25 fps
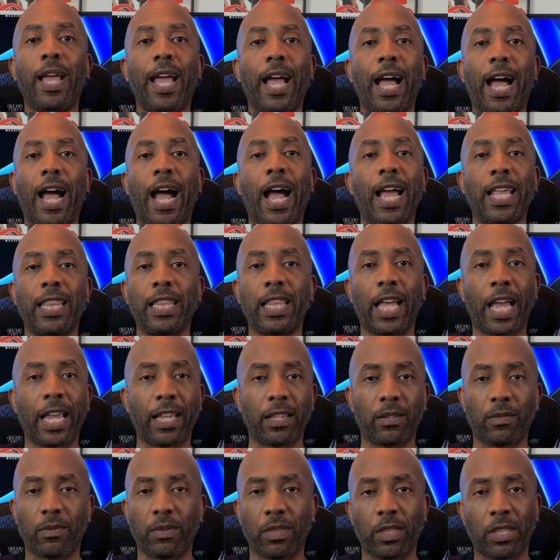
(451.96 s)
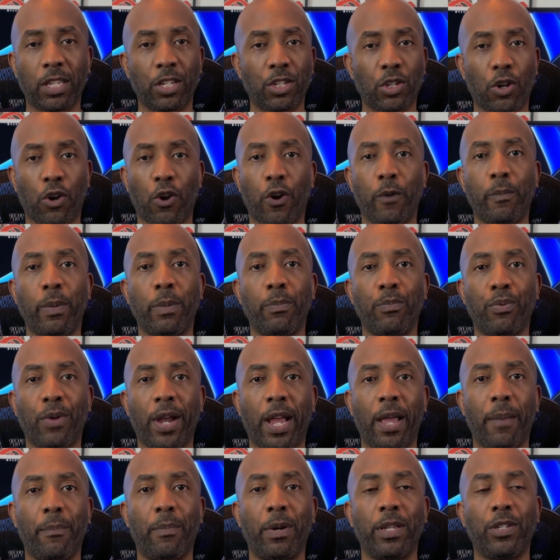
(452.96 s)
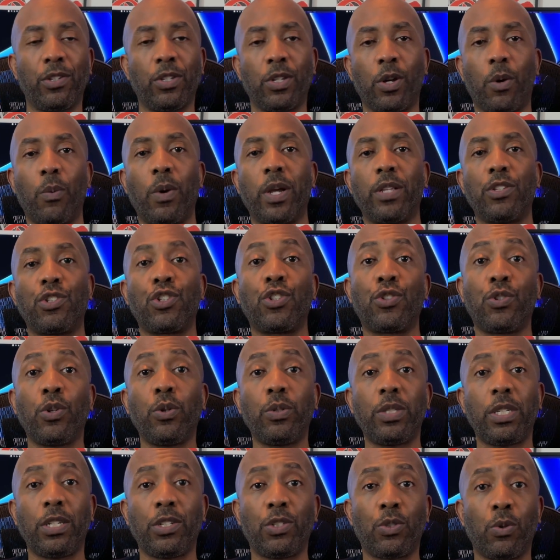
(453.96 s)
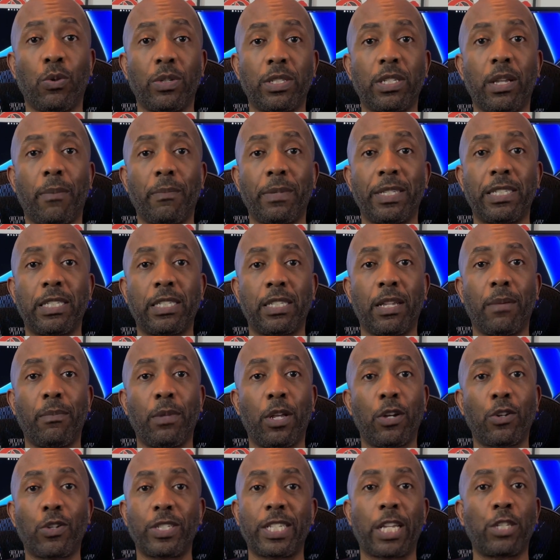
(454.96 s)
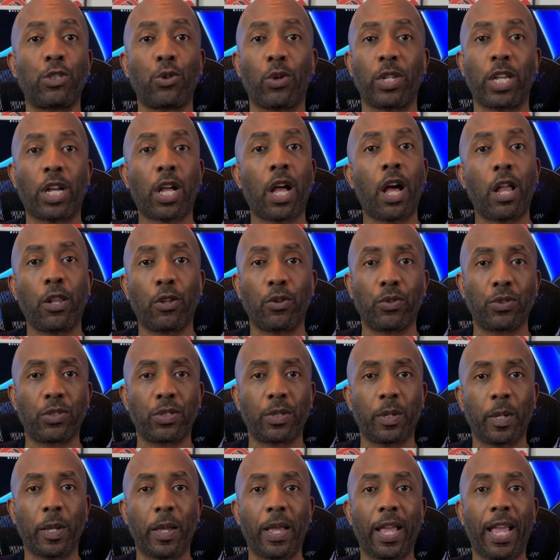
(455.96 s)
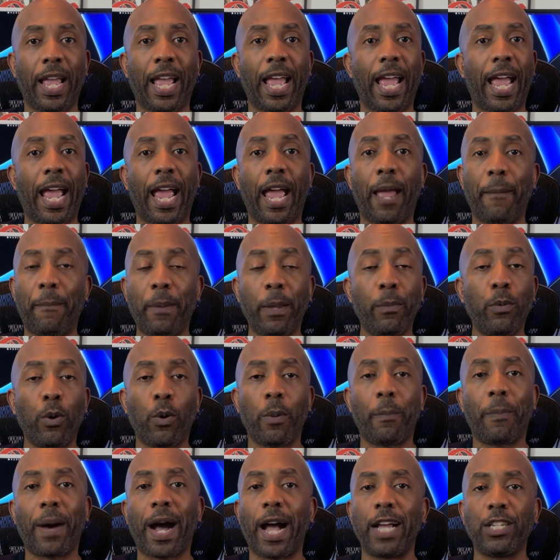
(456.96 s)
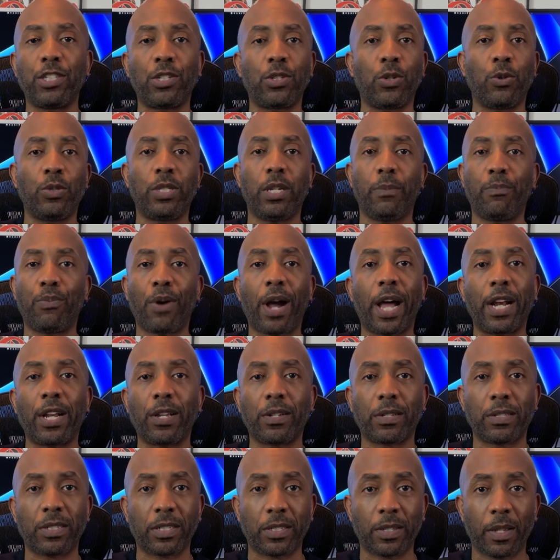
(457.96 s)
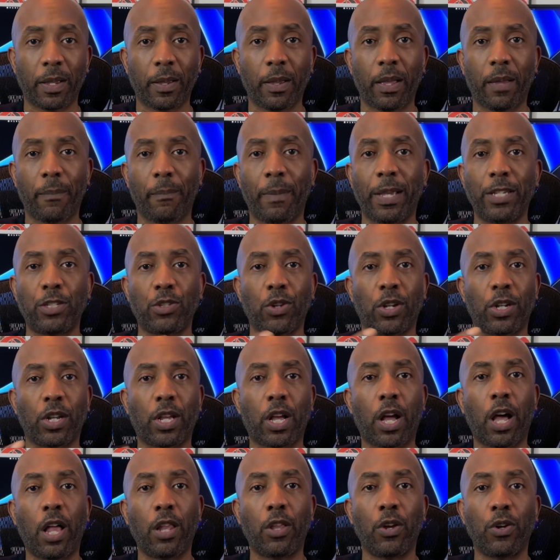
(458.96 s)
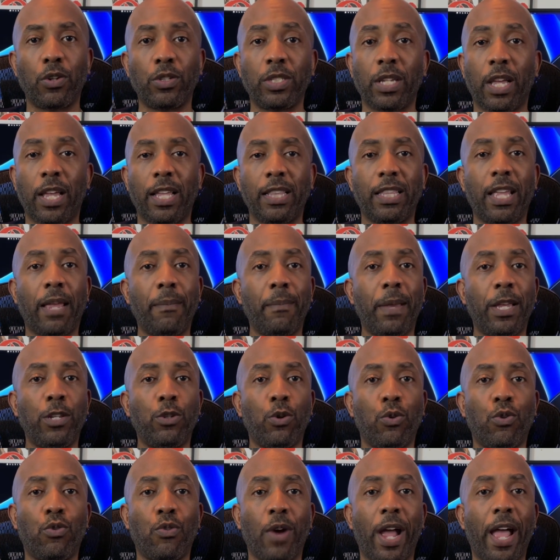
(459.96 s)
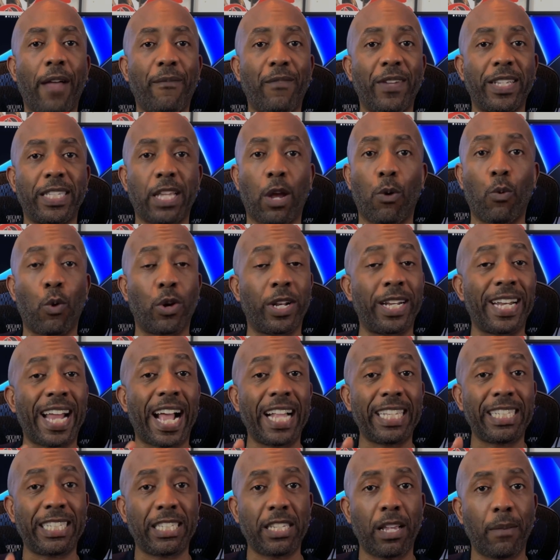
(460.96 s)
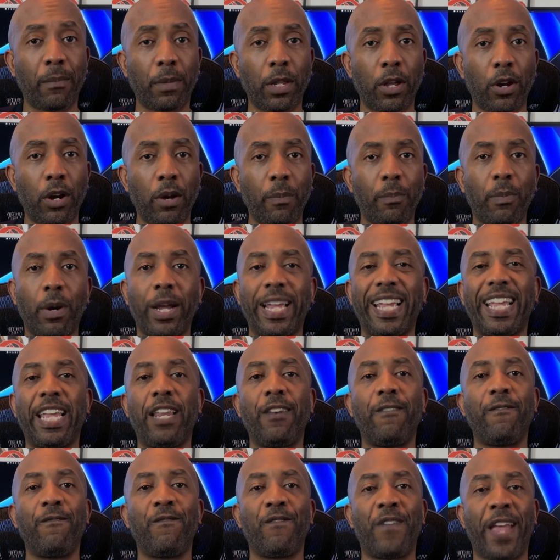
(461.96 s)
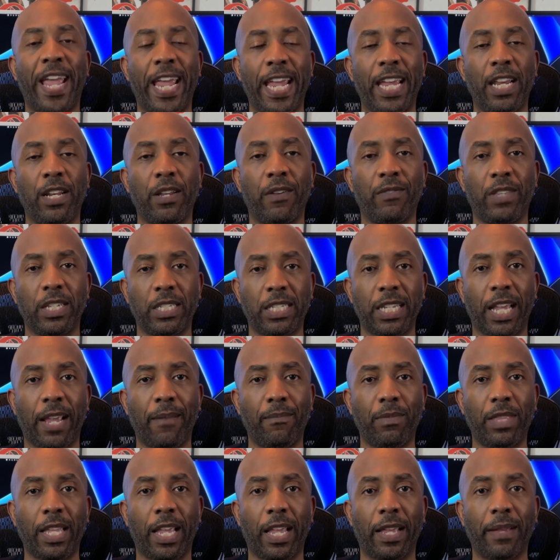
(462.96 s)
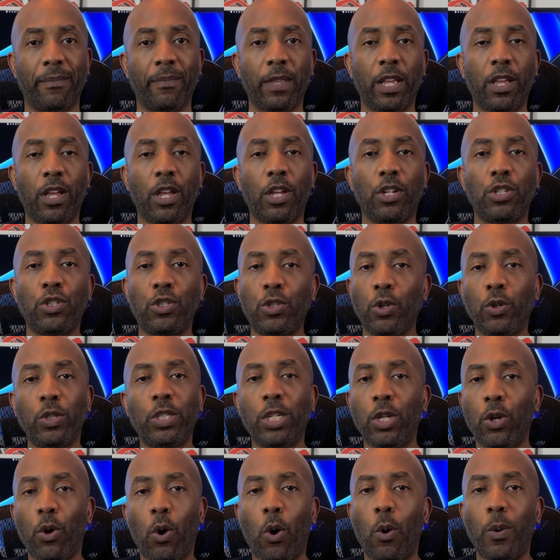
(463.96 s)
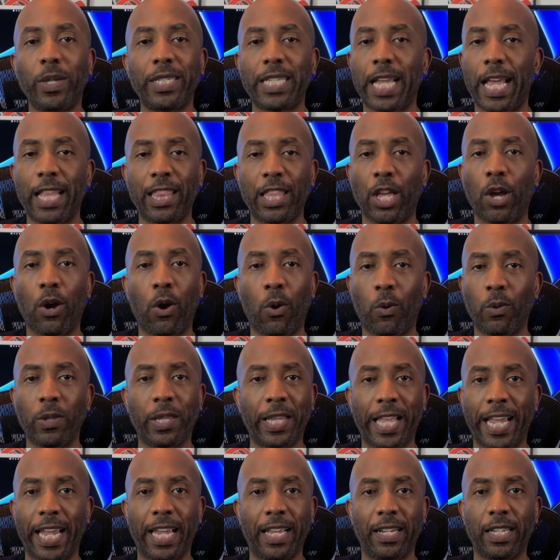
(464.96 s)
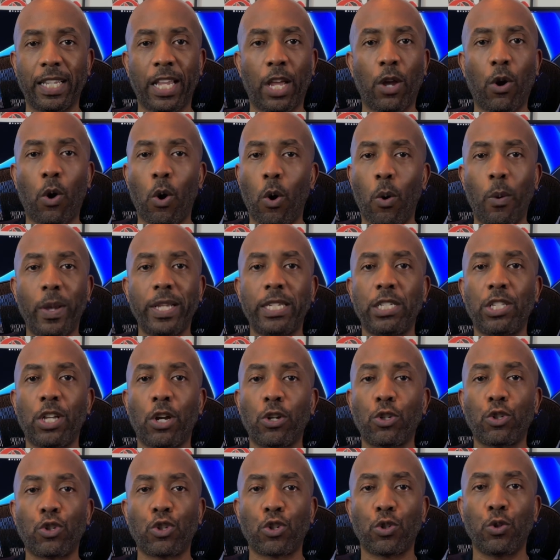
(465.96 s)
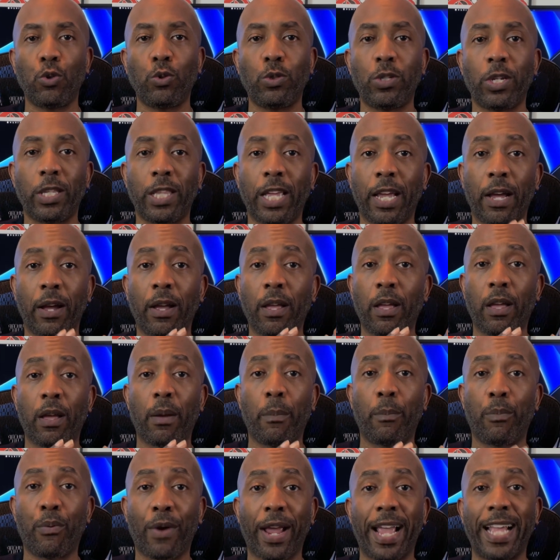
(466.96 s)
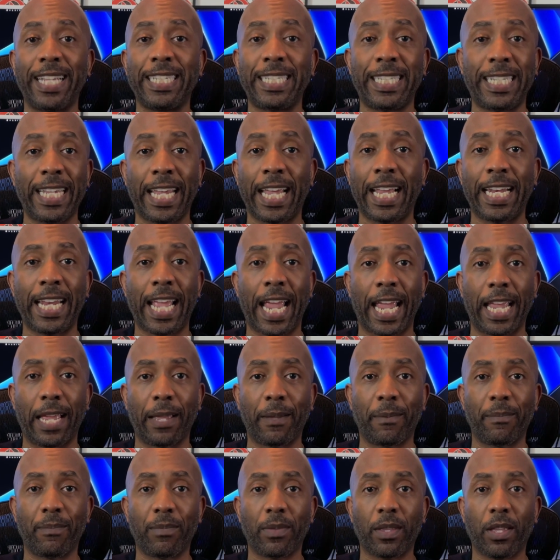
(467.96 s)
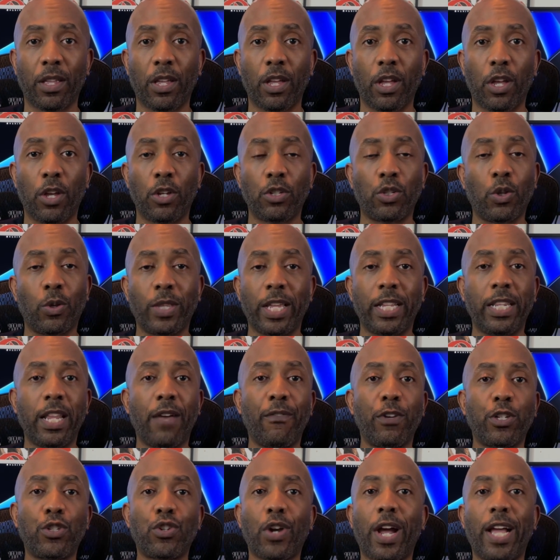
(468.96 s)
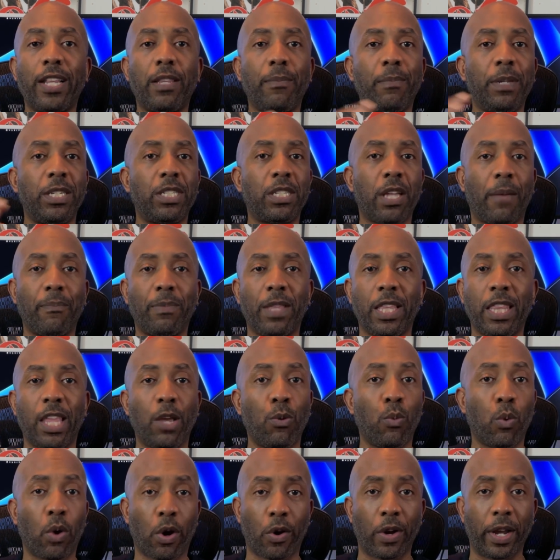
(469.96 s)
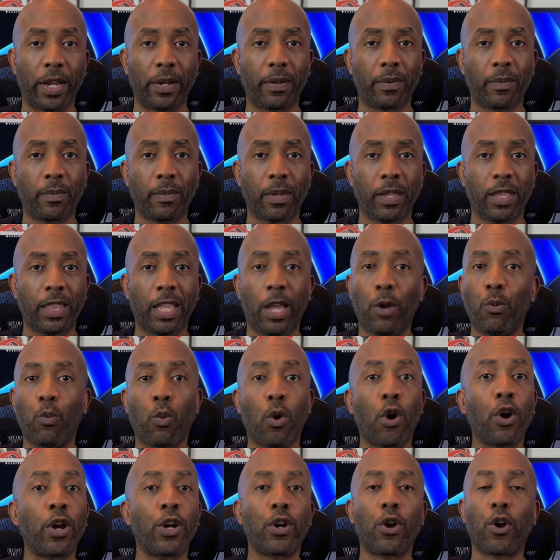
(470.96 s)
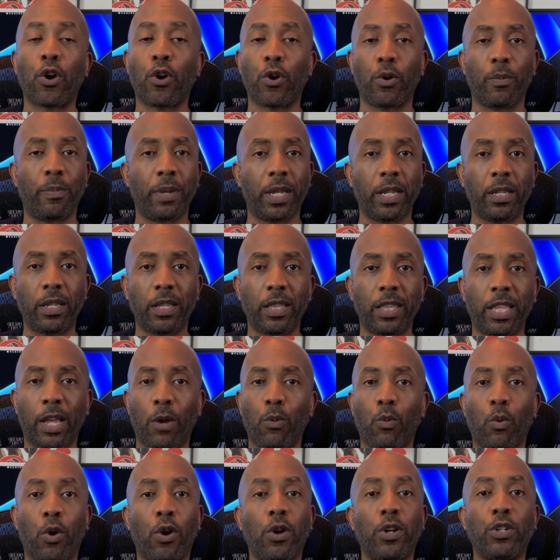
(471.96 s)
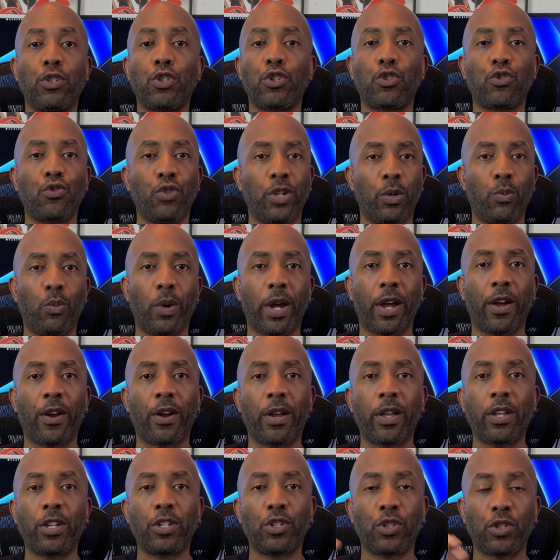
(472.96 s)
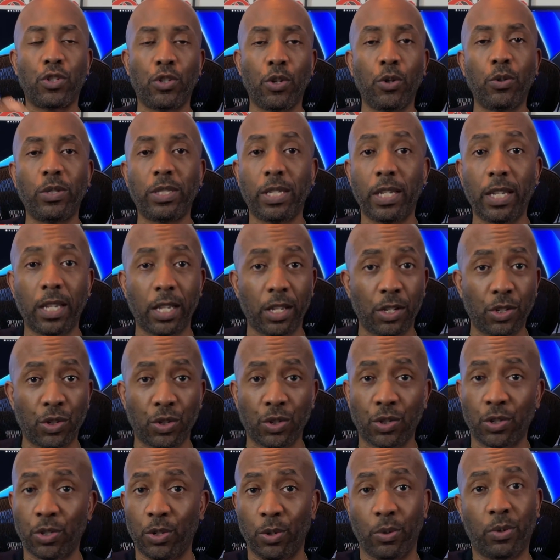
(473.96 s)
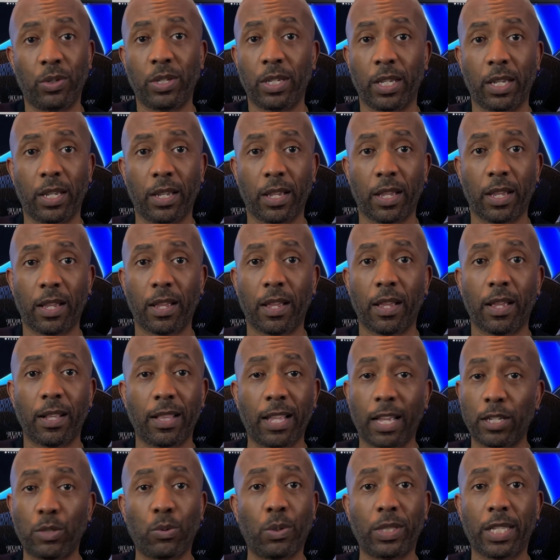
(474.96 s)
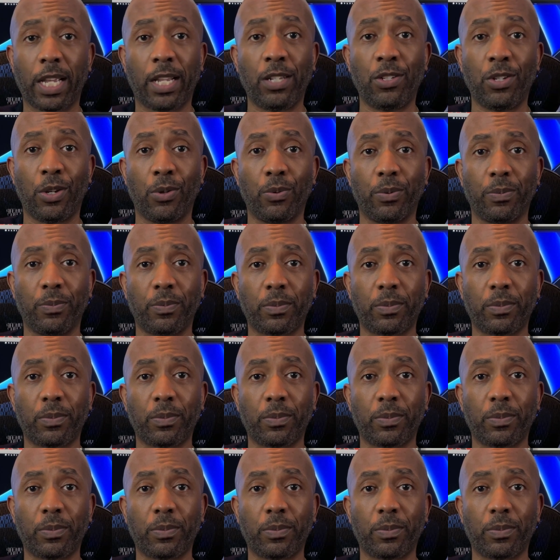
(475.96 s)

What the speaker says: I like this Urban brand, but you know what? Stussy is doing something similar because I saw the colors. And people would buy Stussy products based on colors. They may do graphics that were not similar, but in vein of the same thing. Stussy always had their own lane. They always stuck true to their brand's DNA. So they never tried to be something they weren't. They weren't urban. They weren't streetwear. Stussy is Stussy. That's what they do.